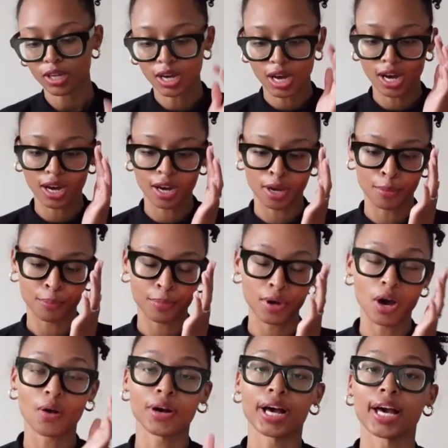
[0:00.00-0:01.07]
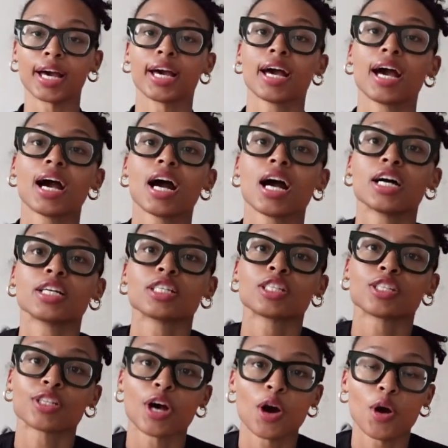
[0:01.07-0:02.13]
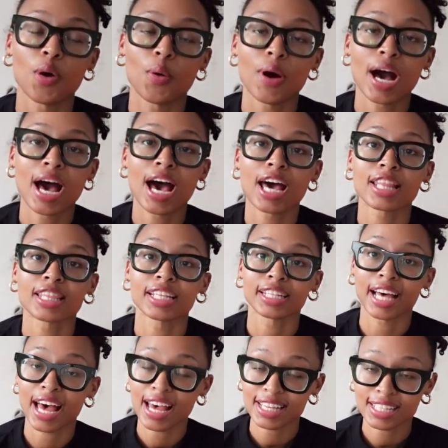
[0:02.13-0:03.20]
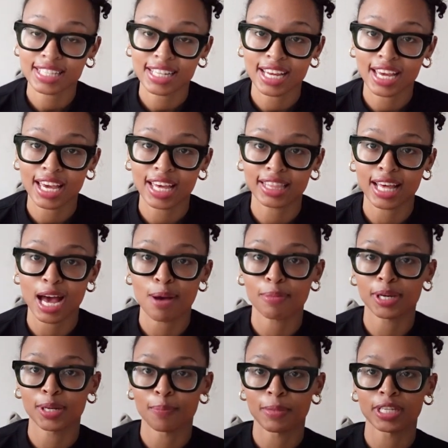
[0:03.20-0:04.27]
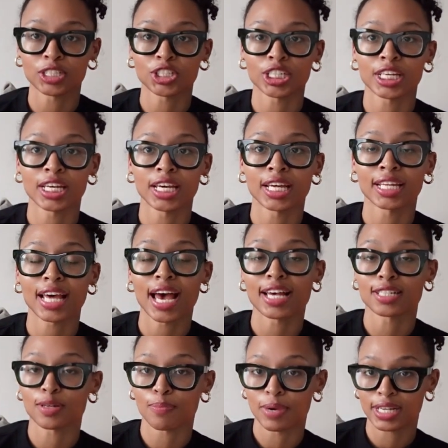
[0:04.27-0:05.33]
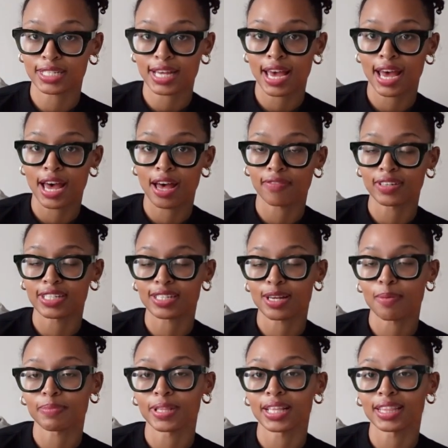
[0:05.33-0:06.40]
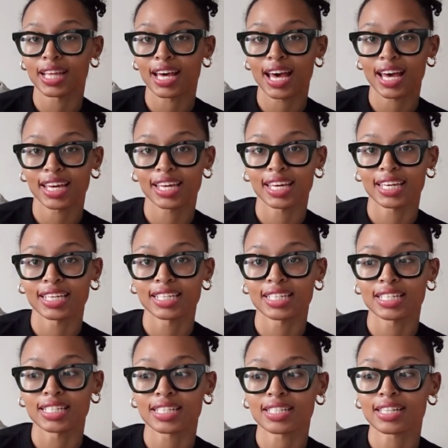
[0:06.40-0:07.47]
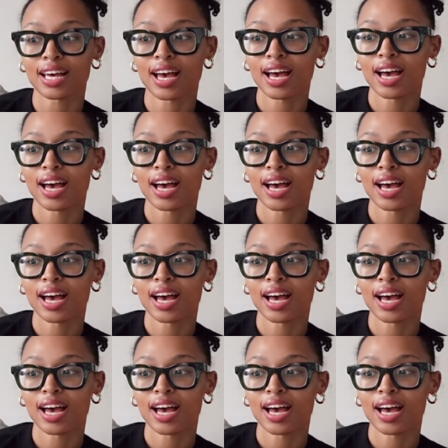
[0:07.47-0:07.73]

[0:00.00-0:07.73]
Okay. So the last thing that I'm gonna mention as a must-have is something that is